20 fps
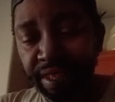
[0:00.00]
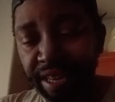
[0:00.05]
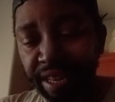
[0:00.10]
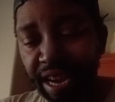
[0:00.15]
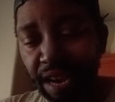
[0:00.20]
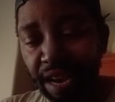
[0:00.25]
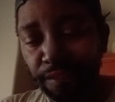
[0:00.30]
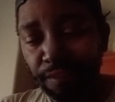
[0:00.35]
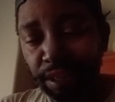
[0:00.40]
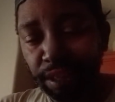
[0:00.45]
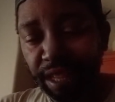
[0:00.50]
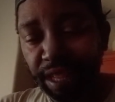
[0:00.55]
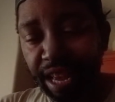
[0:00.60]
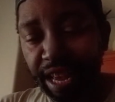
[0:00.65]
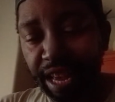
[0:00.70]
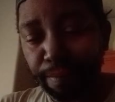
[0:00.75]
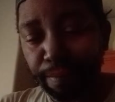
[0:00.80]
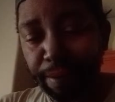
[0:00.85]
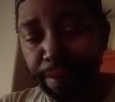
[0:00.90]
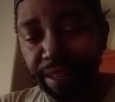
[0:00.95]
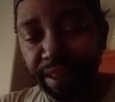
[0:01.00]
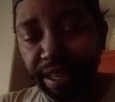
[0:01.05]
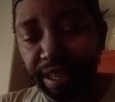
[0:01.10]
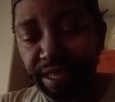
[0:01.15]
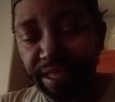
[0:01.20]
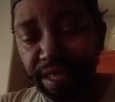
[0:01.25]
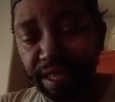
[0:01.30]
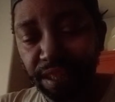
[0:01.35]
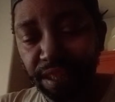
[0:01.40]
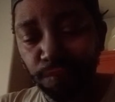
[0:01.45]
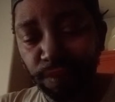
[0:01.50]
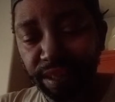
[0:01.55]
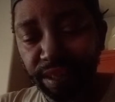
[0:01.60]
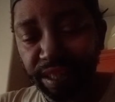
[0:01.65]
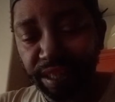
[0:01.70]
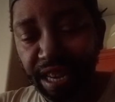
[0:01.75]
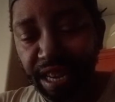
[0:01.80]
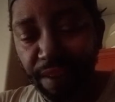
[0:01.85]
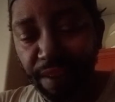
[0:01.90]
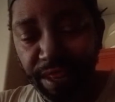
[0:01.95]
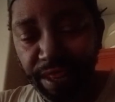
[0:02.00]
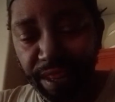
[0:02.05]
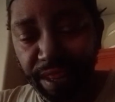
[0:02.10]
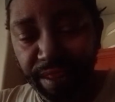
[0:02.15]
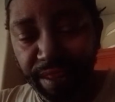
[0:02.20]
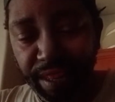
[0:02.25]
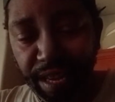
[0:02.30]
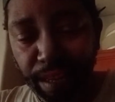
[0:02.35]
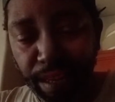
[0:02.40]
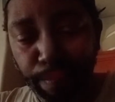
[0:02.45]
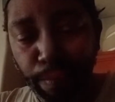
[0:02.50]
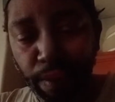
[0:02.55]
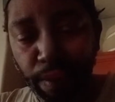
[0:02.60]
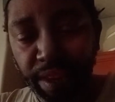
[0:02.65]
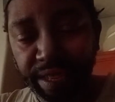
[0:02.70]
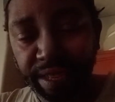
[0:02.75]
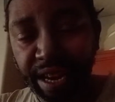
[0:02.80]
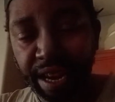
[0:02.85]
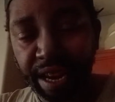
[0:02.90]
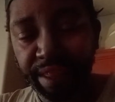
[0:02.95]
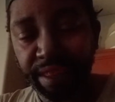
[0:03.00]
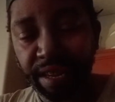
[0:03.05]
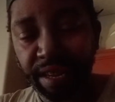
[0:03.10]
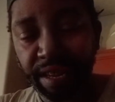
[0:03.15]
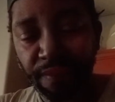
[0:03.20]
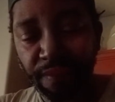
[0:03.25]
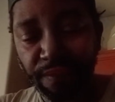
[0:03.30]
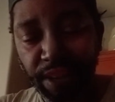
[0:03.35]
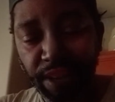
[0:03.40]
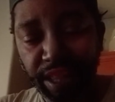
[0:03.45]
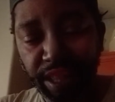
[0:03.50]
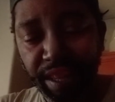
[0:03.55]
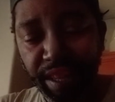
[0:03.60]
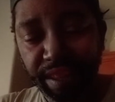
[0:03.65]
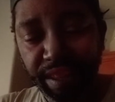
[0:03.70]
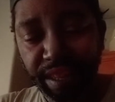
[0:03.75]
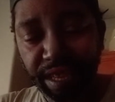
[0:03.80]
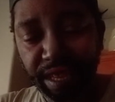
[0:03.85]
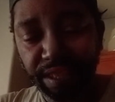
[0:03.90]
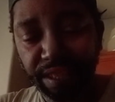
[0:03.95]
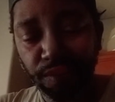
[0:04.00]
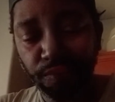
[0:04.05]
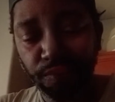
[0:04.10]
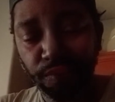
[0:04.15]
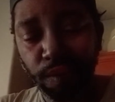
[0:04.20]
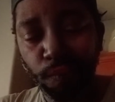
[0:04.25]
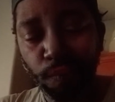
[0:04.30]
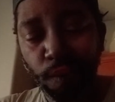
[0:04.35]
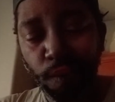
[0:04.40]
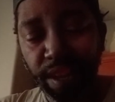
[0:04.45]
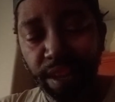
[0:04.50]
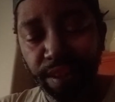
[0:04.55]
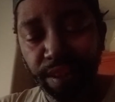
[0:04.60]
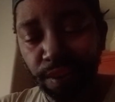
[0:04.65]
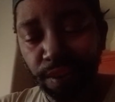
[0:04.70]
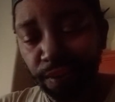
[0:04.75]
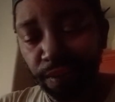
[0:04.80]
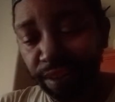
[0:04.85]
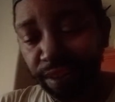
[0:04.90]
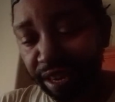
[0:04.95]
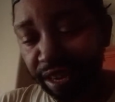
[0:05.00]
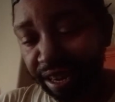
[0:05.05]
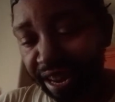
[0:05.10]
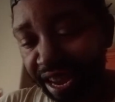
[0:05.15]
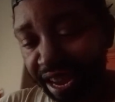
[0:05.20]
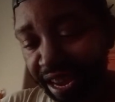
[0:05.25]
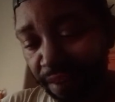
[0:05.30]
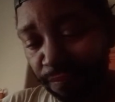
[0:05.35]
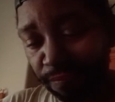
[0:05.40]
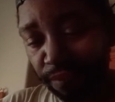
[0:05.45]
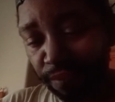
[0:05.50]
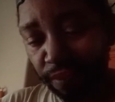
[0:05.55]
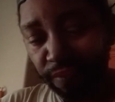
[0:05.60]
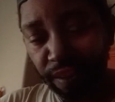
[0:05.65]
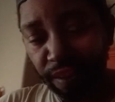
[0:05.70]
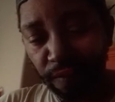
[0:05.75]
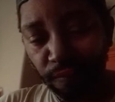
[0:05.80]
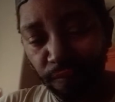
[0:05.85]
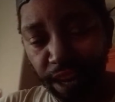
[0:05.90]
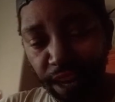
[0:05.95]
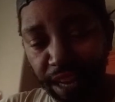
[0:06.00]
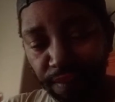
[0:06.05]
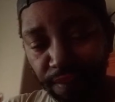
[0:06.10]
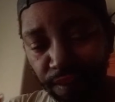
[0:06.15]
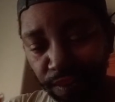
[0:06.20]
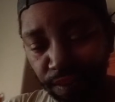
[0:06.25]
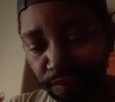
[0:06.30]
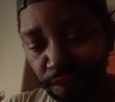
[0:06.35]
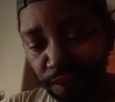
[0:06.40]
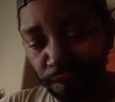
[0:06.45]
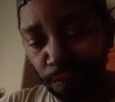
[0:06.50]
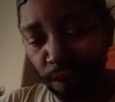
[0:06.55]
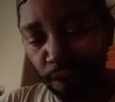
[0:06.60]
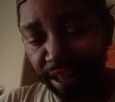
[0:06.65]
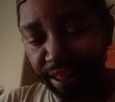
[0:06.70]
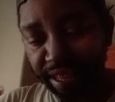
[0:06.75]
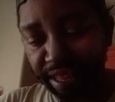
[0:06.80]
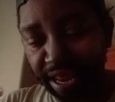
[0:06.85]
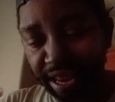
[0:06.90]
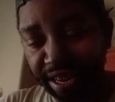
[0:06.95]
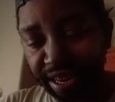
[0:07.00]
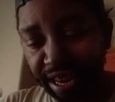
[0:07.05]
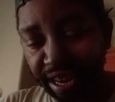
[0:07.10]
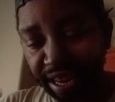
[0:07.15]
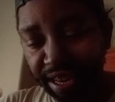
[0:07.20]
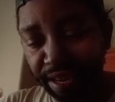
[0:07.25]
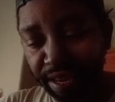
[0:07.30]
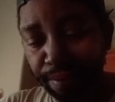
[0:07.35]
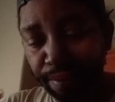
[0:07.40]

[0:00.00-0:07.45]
They have a Class B license with the FCC, broadcasting at 5,600 watts during the day and 5,500 watts at night.